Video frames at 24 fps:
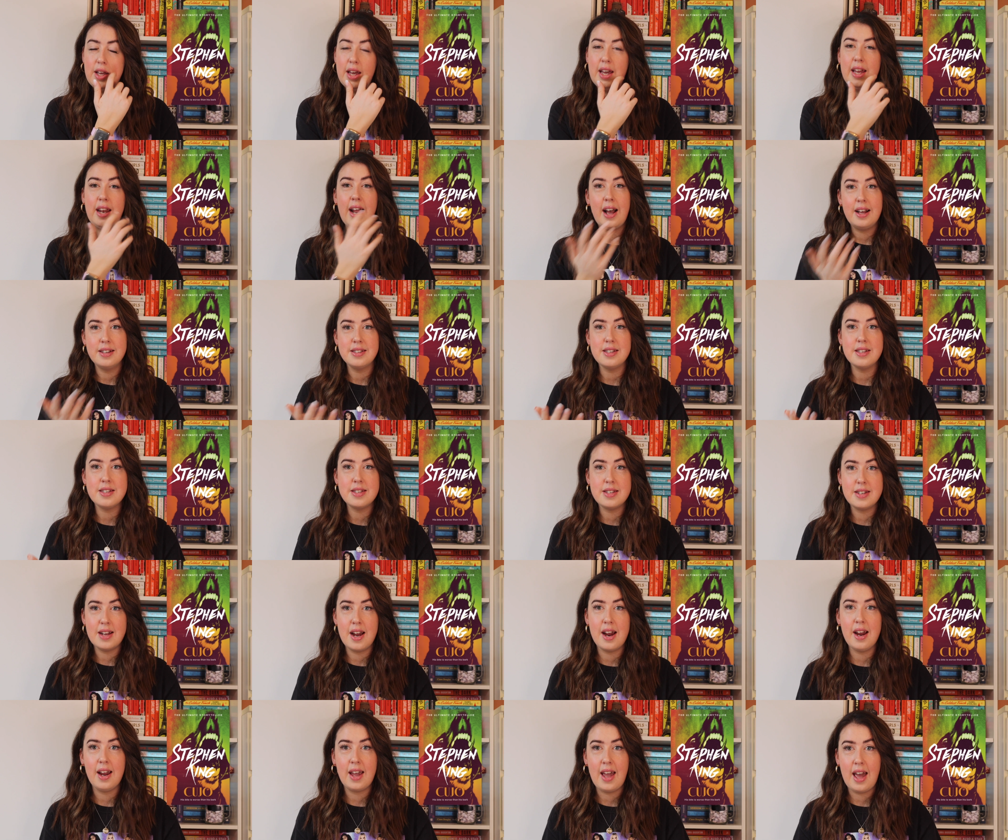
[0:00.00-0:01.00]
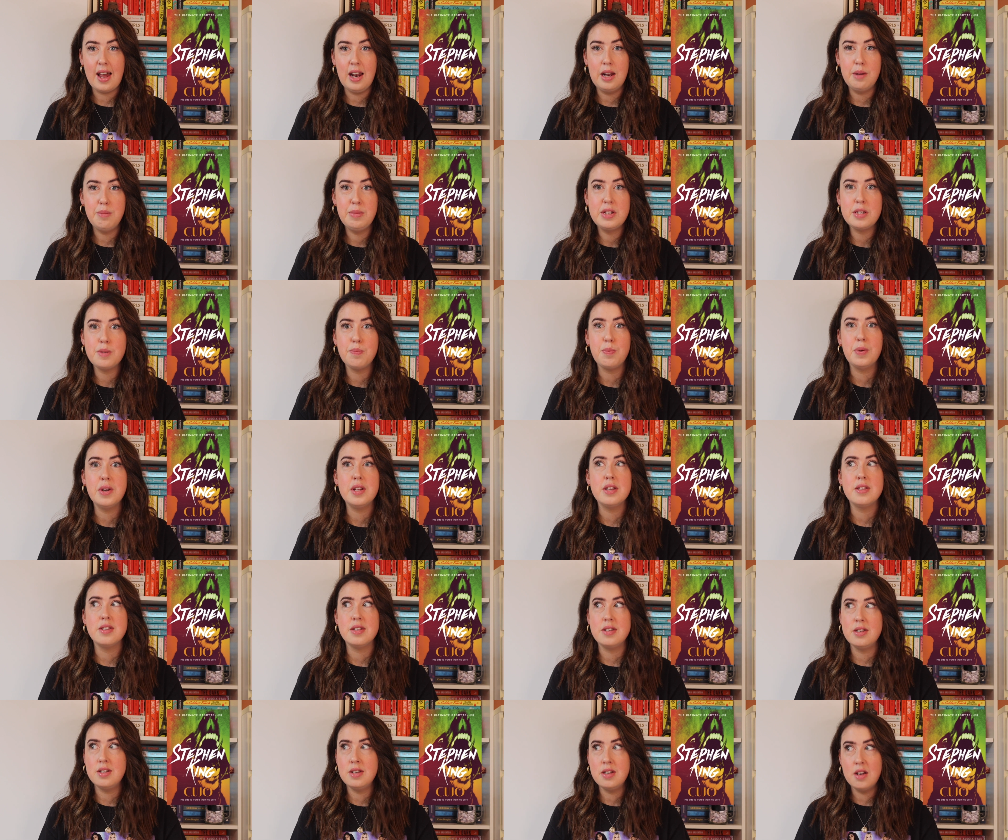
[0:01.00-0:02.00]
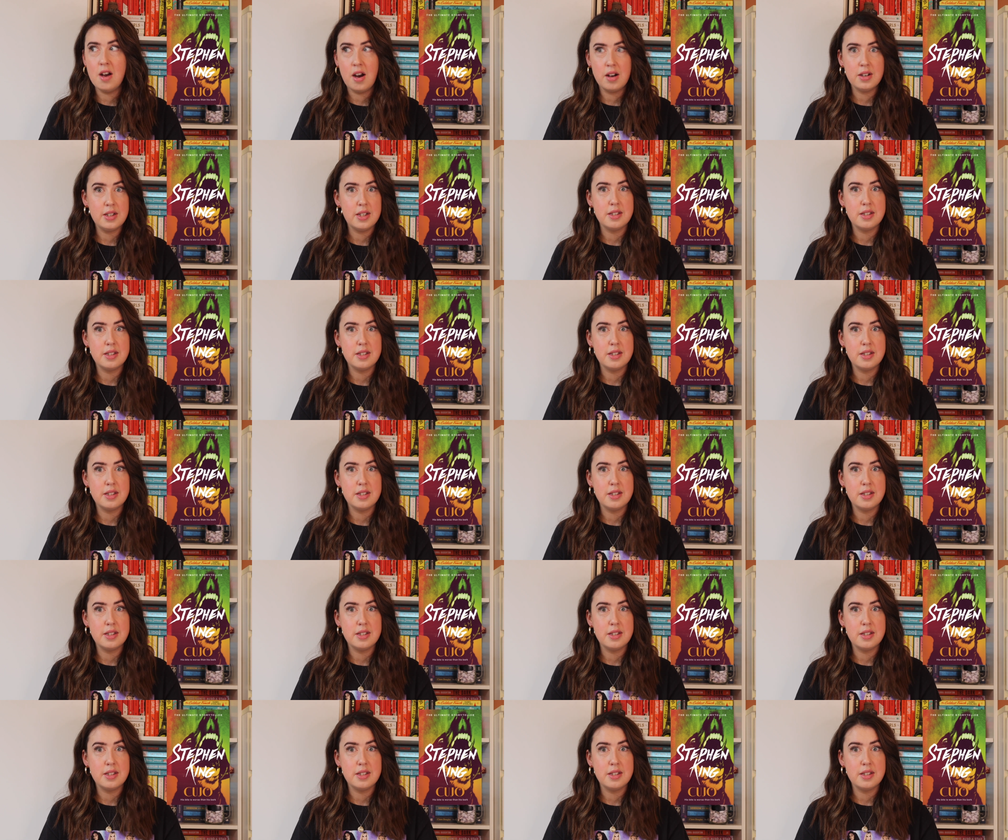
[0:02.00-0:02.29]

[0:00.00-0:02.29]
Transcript: has its dark elements, but it's not